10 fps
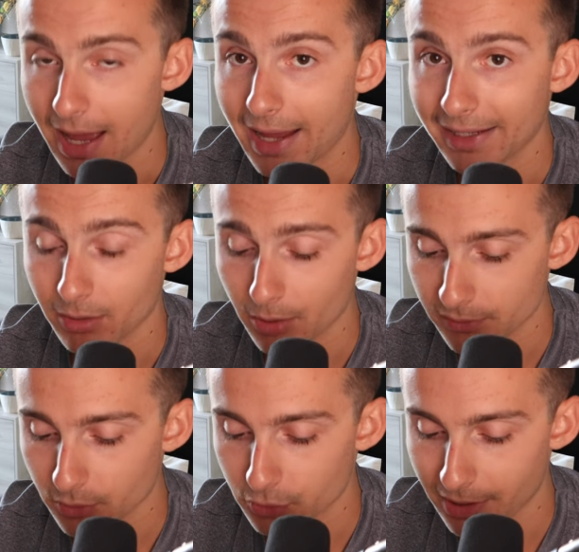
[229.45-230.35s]
I could
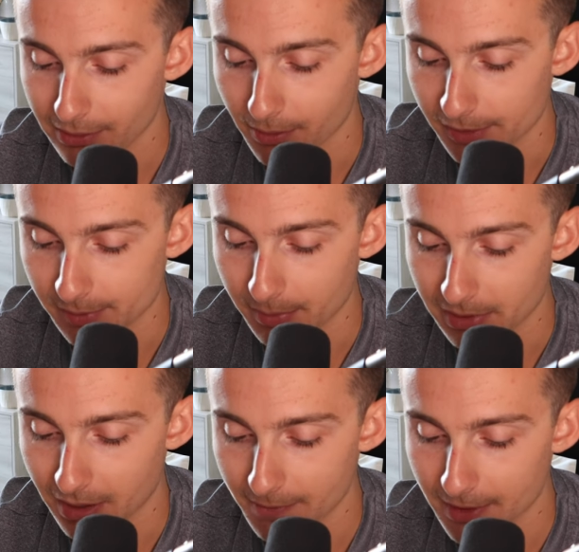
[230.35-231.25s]
also trade those, but
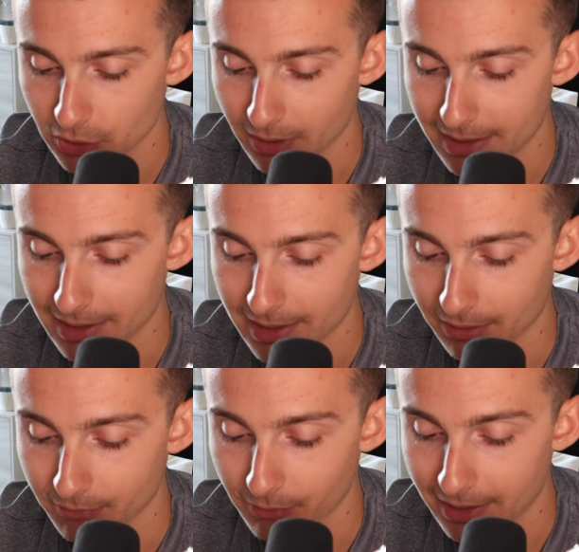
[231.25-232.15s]
beyond the July
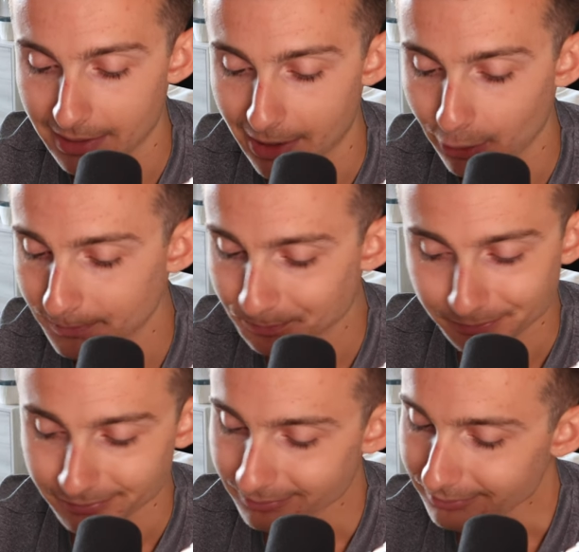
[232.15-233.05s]
eighth right now,
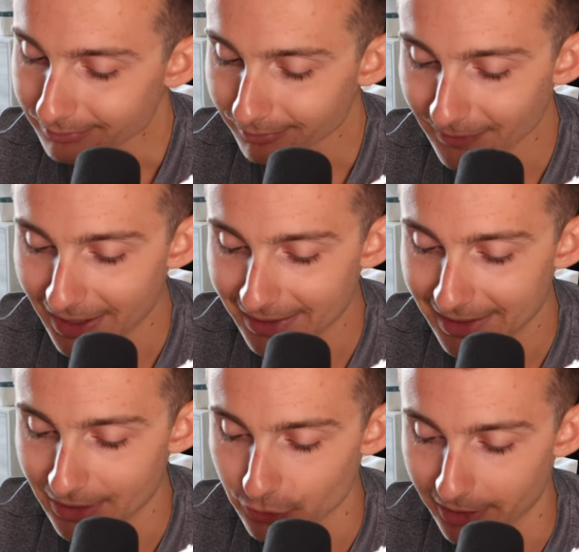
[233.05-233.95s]
I
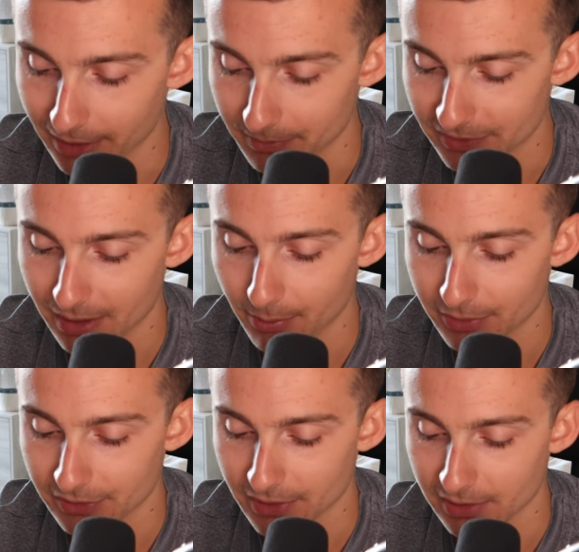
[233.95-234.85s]
can't trade them. See how
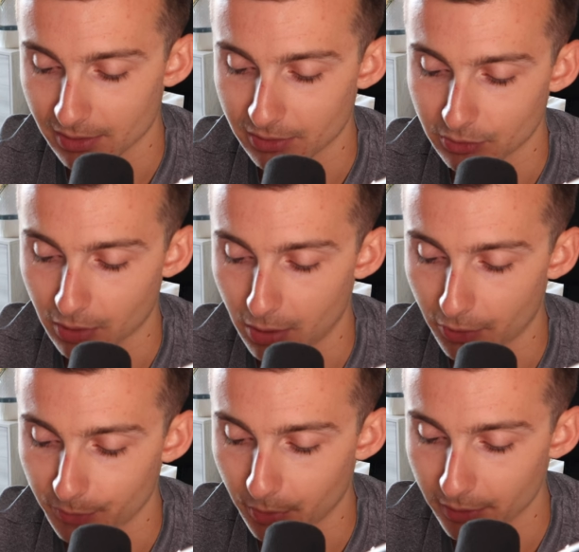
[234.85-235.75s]
it just says
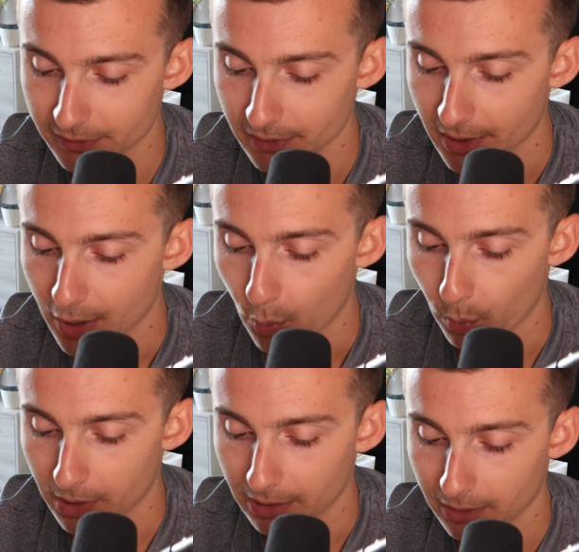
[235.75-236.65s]
calls, puts
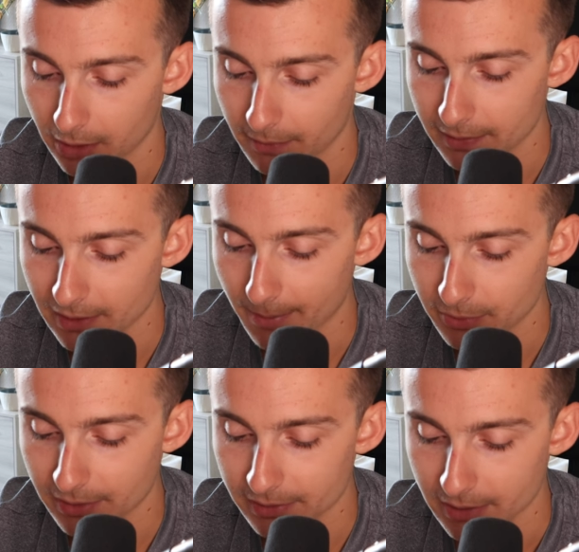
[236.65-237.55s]
when I click on these
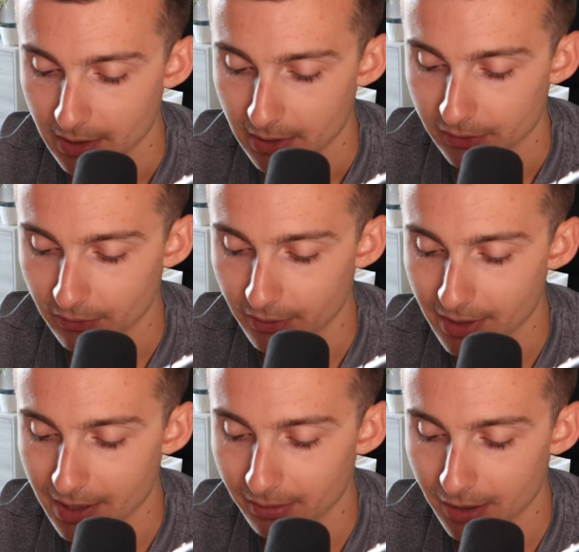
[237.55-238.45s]
options? So they're
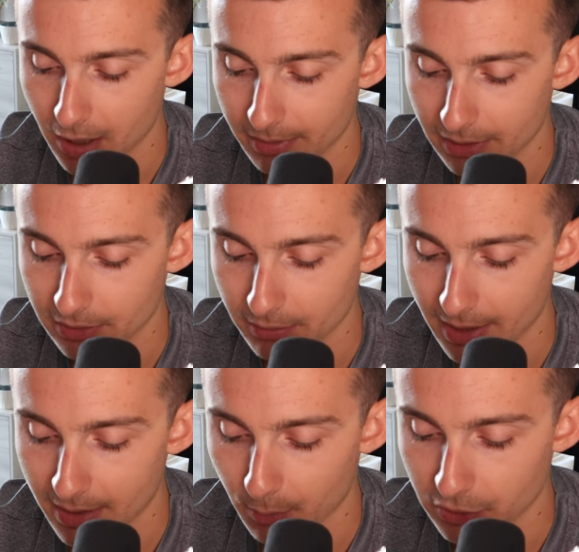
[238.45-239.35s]
not allowing me to do
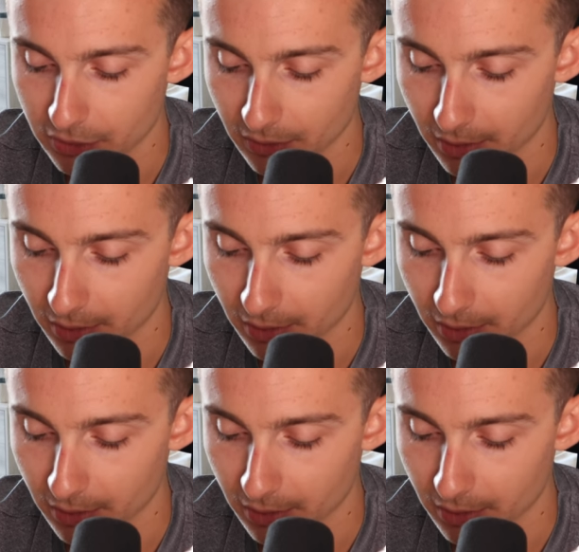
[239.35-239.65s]
that, which is